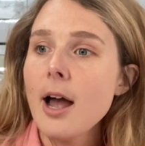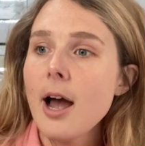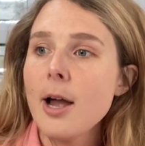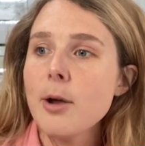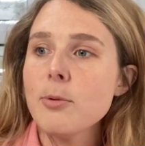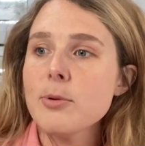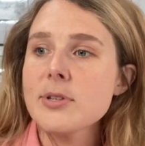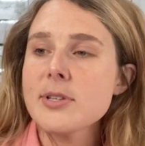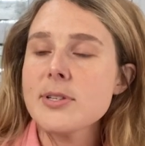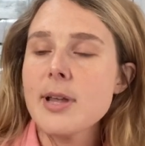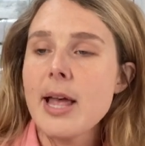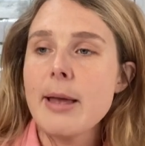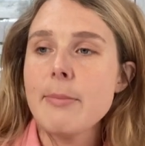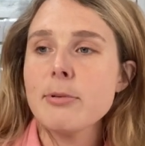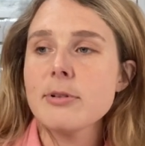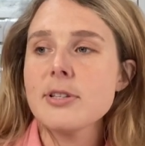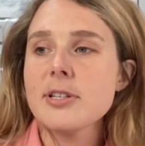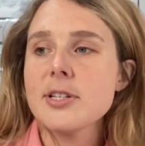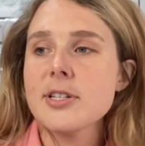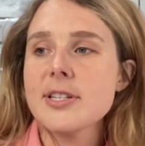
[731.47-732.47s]
I was
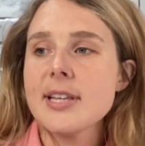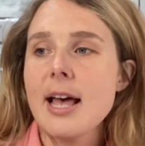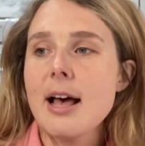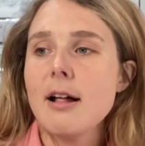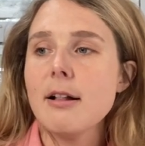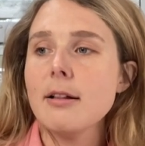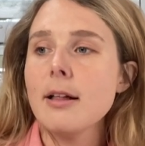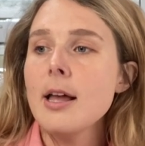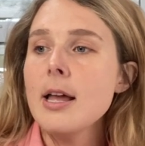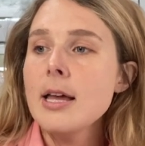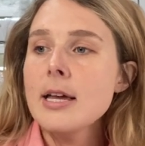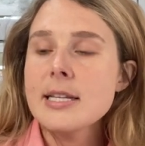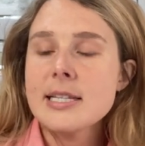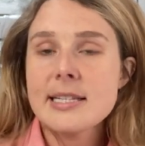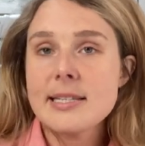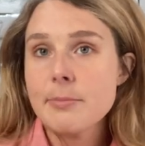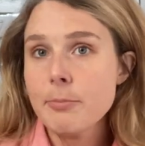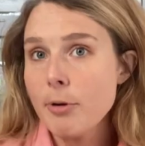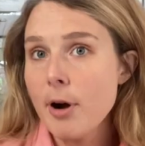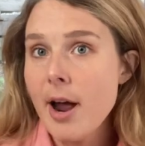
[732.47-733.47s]
able to sell to
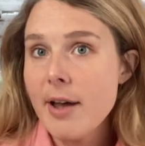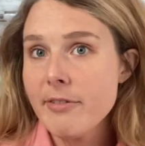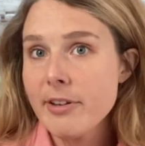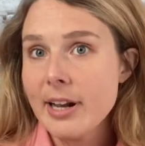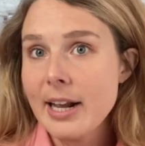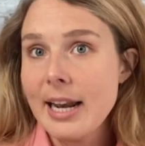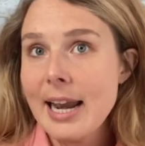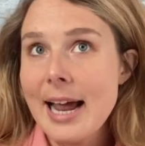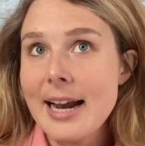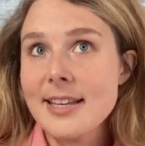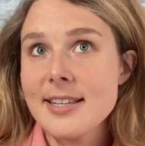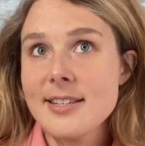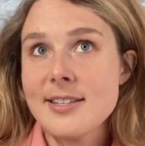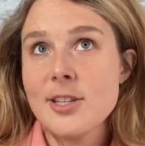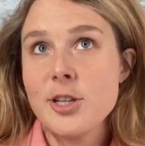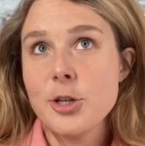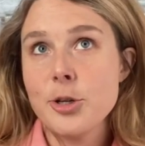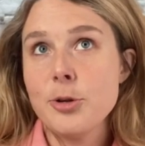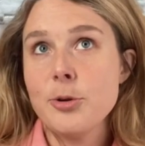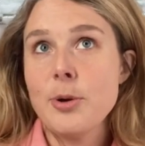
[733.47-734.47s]
some private
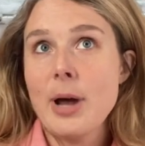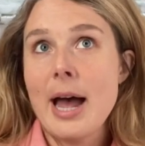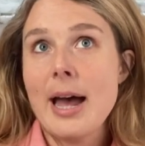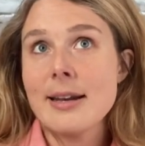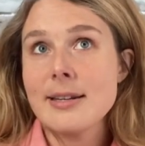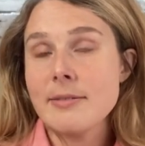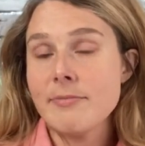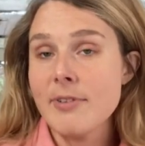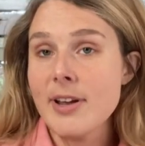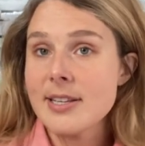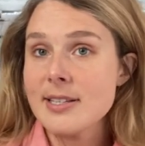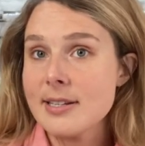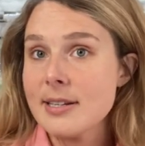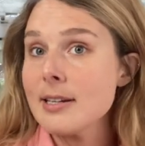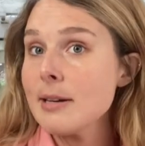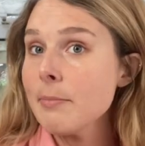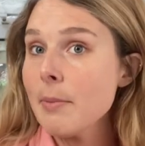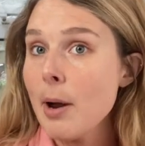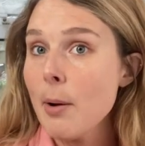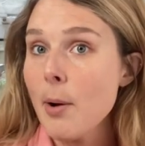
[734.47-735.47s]
collectors who had
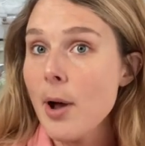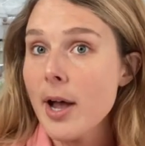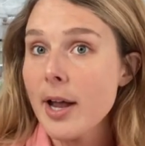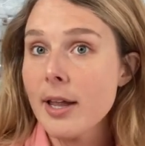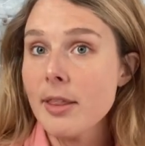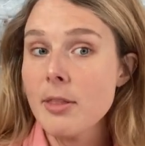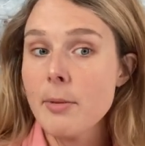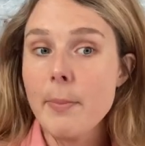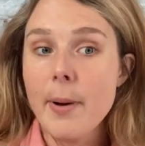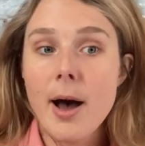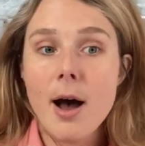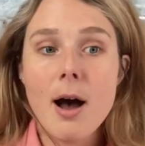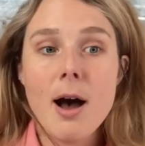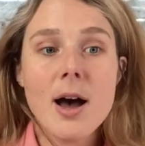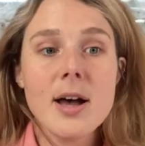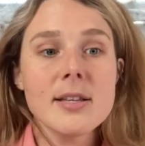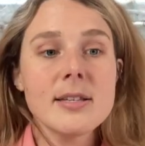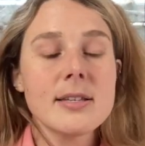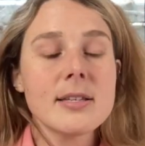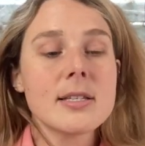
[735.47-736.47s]
invested in my work in the
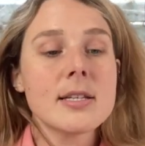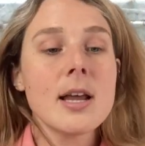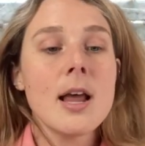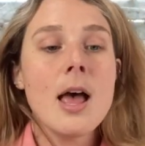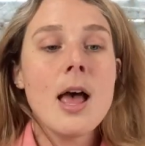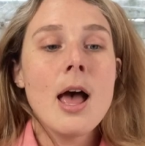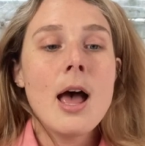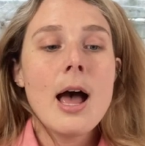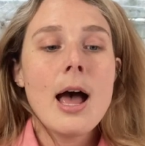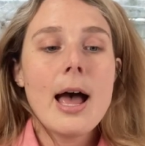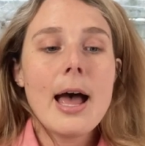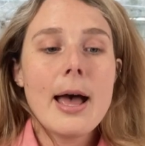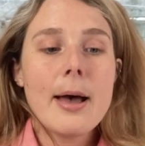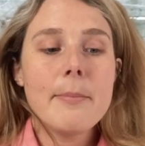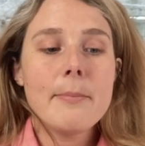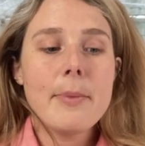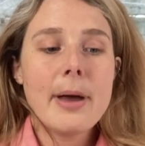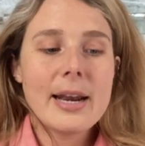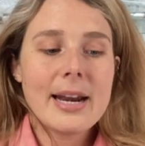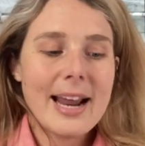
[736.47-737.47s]
past,
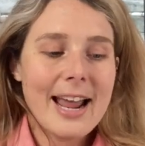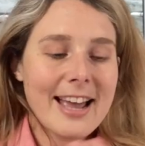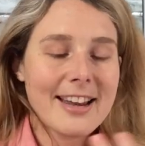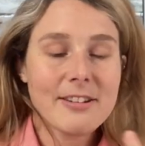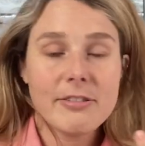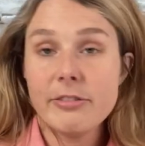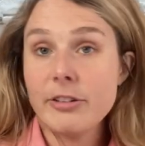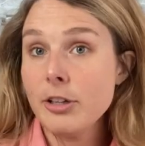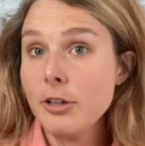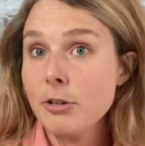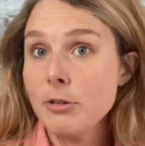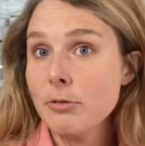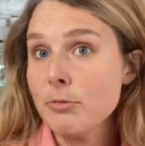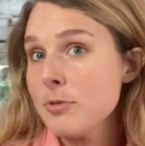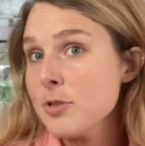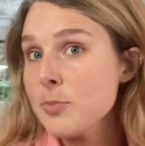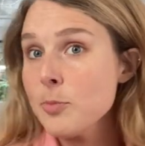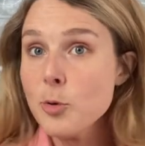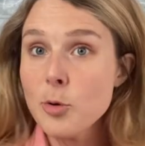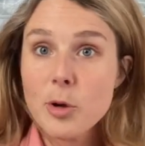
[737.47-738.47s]
and I had a few
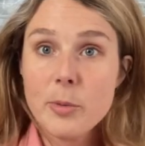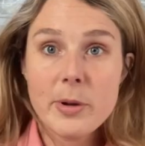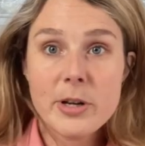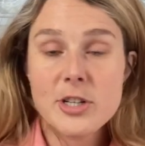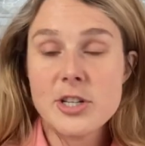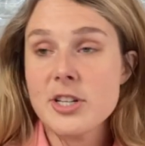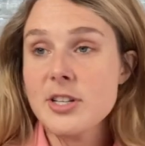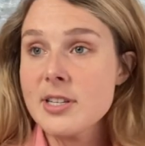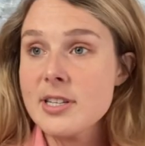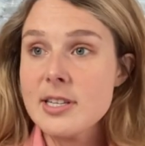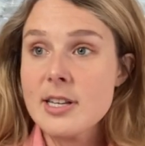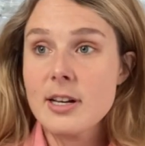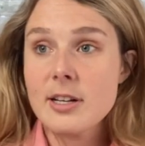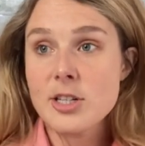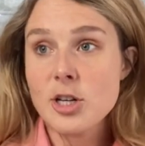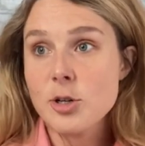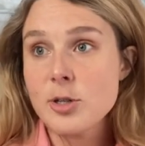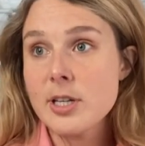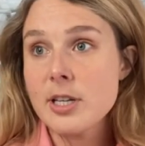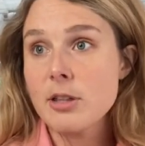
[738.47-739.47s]
small commissions that
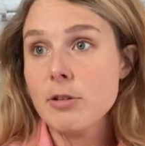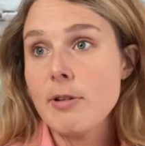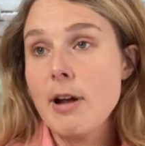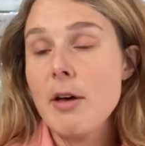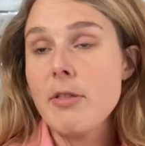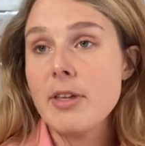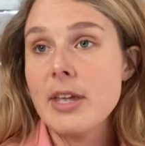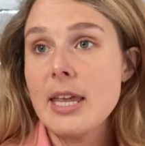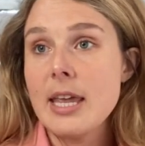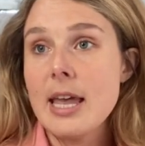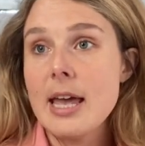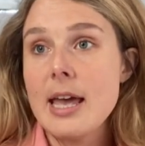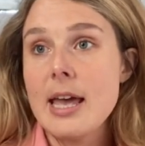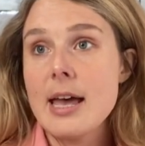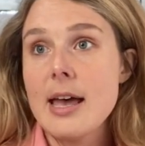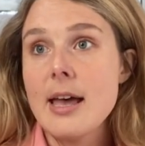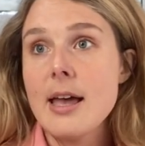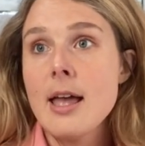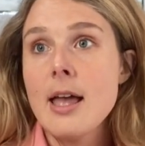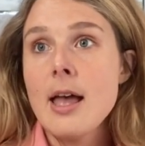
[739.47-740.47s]
dotted throughout the
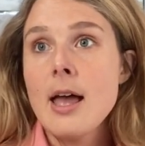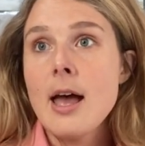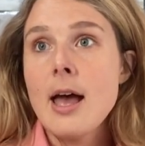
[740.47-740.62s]
year.